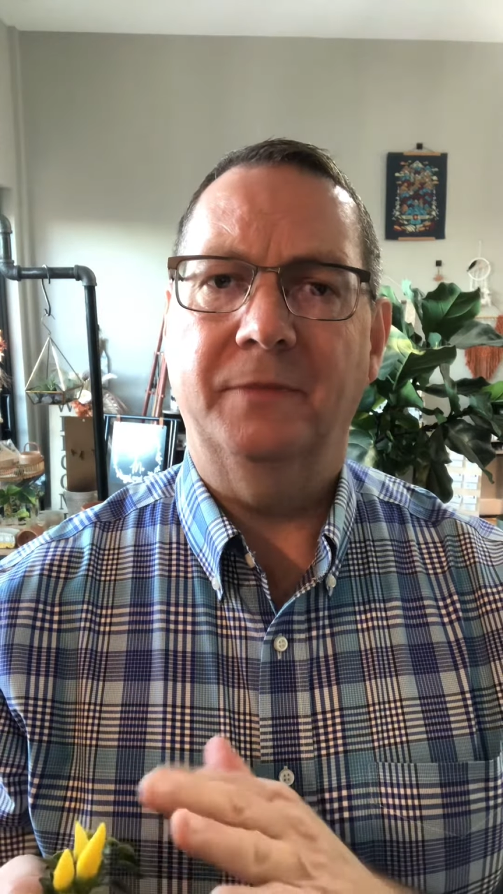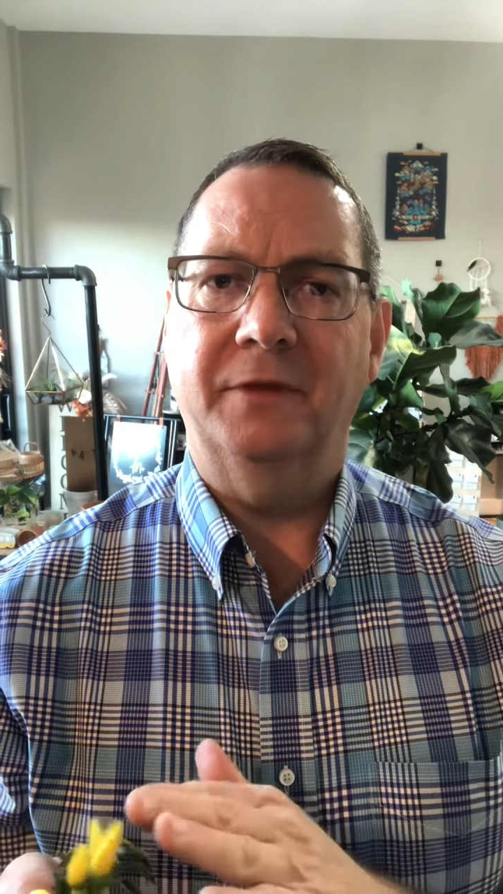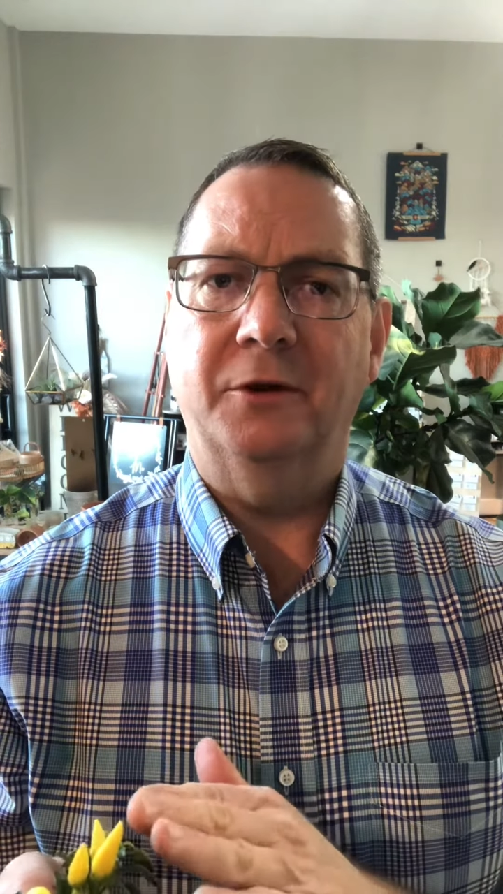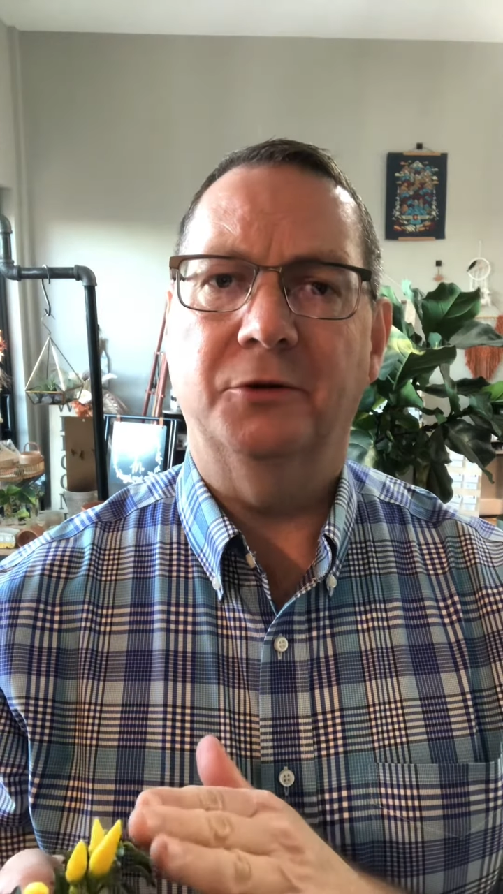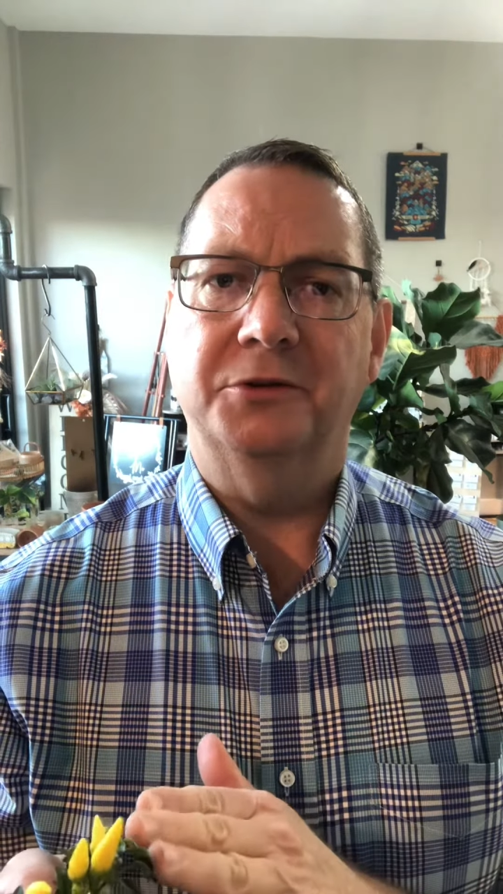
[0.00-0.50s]

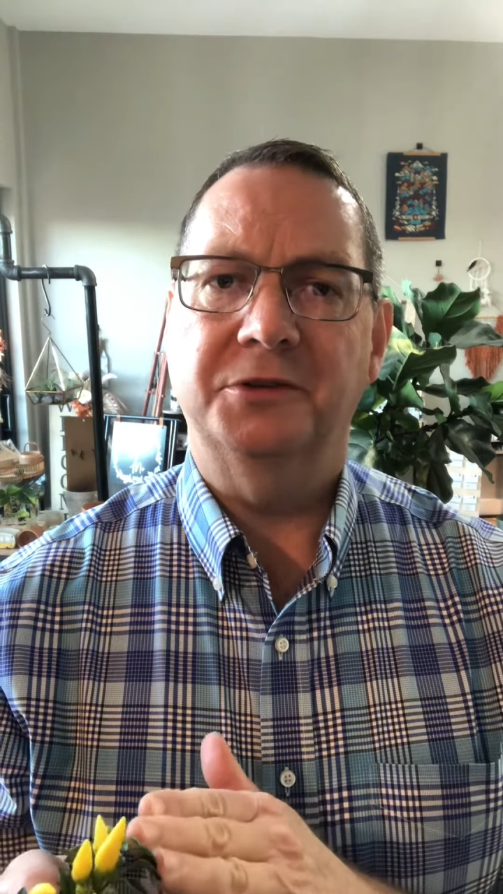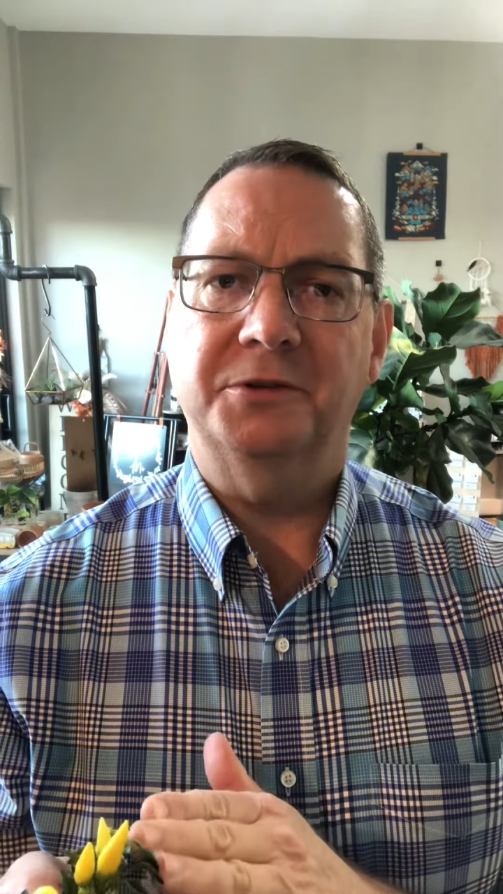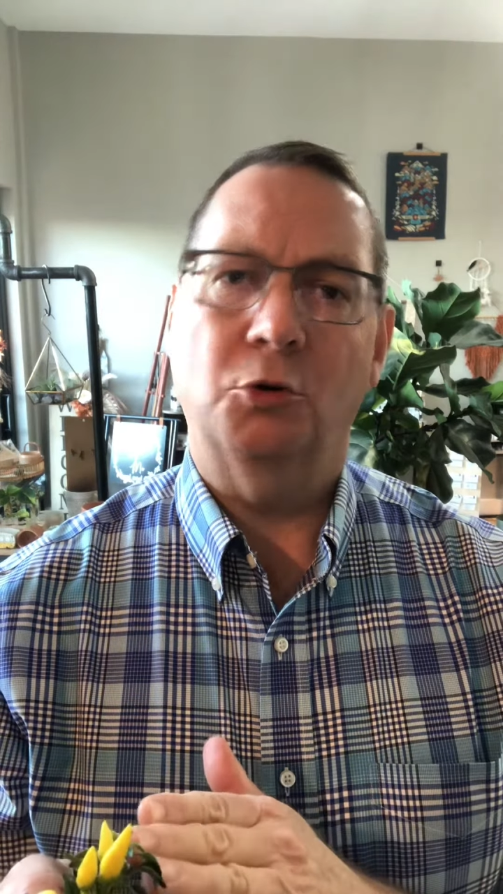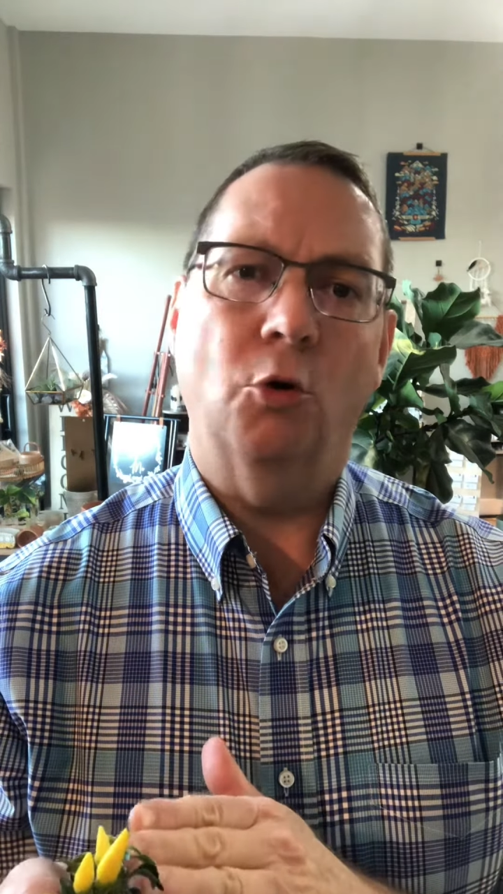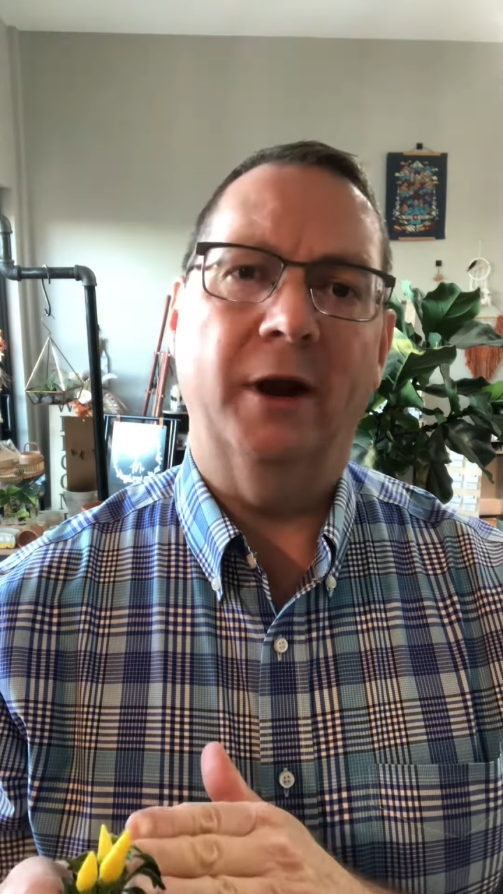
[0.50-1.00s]
those
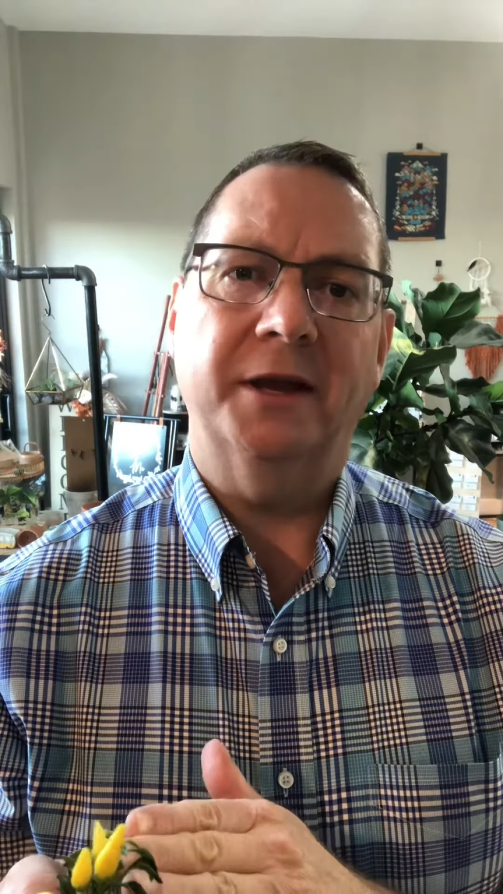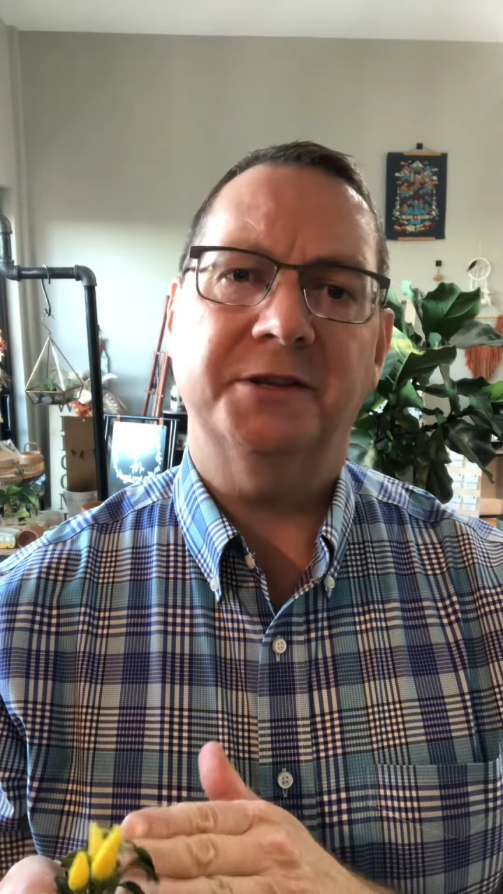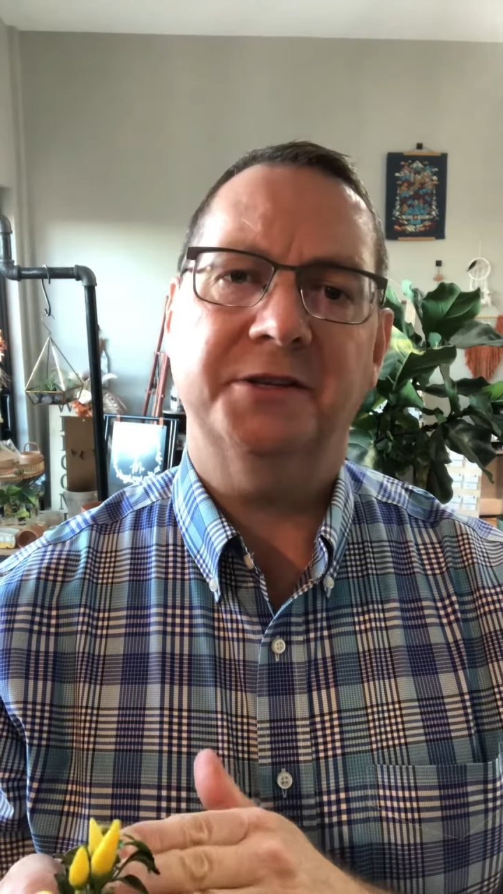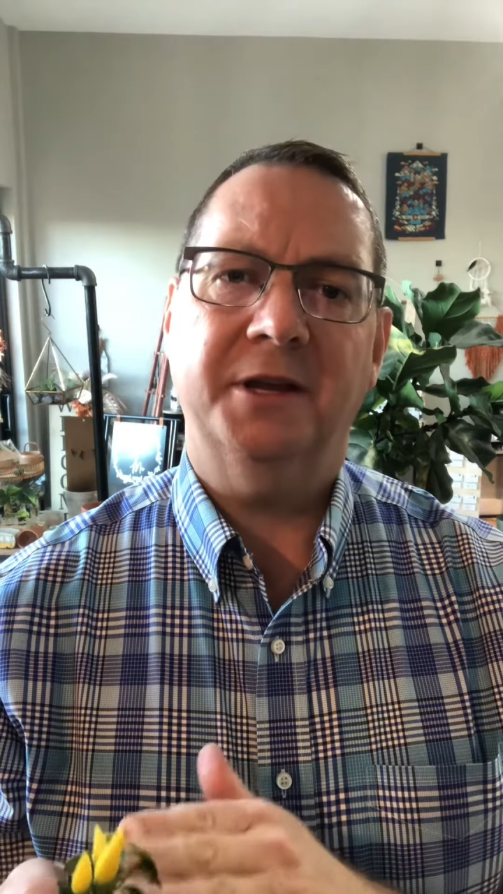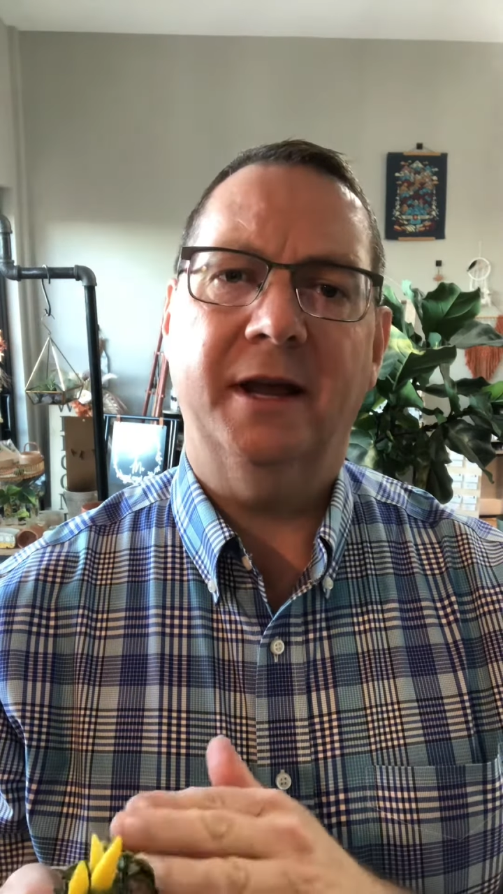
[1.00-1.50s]

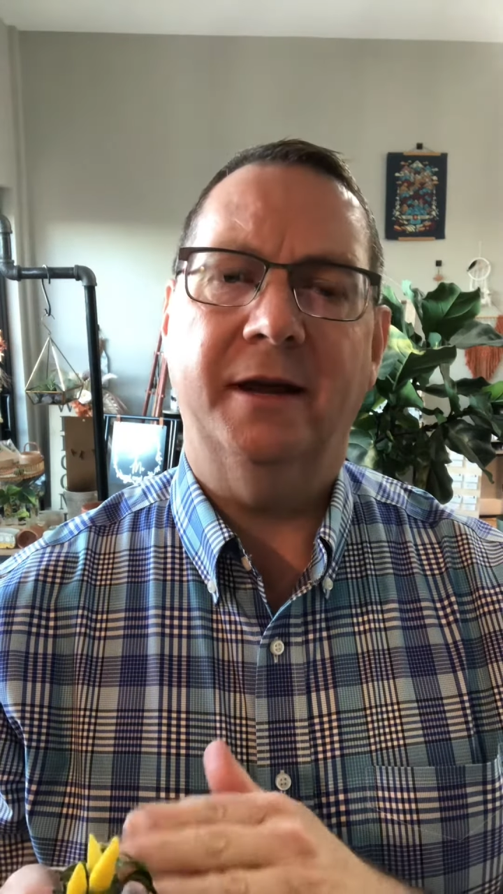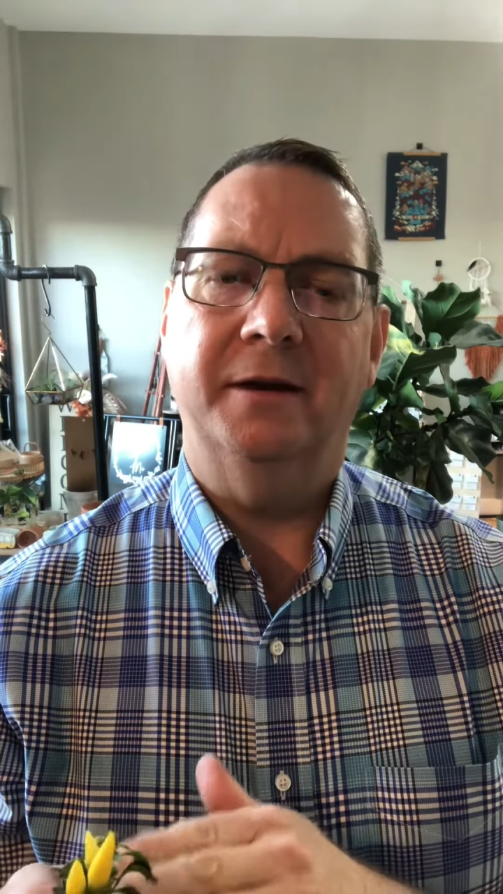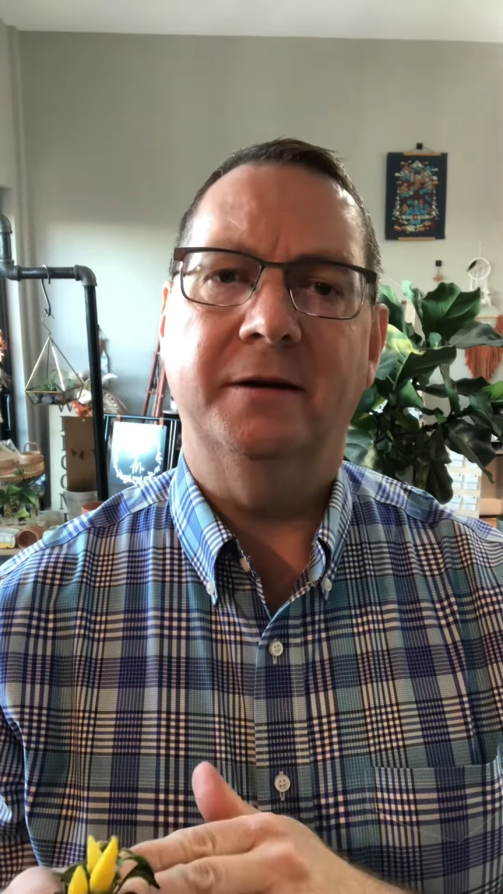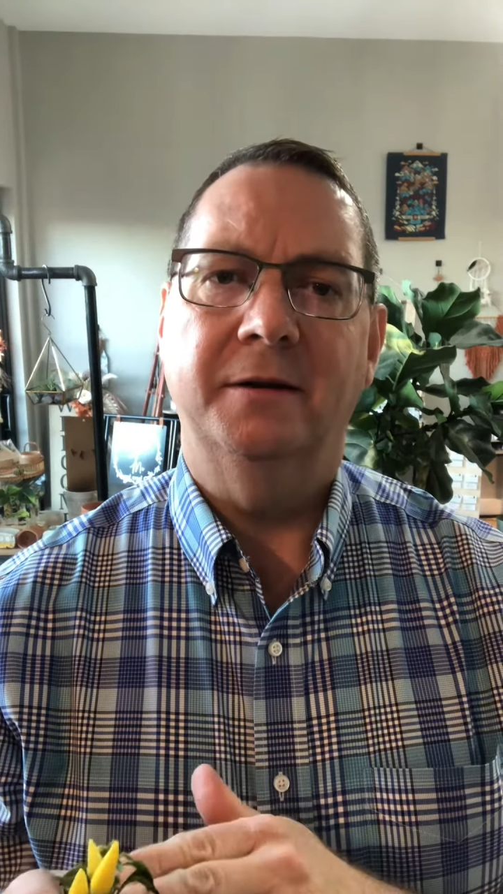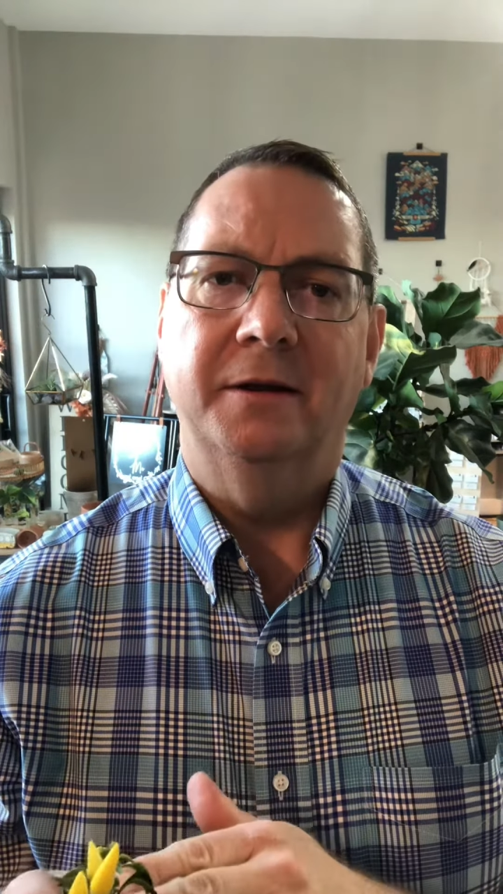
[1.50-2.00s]
Aureus can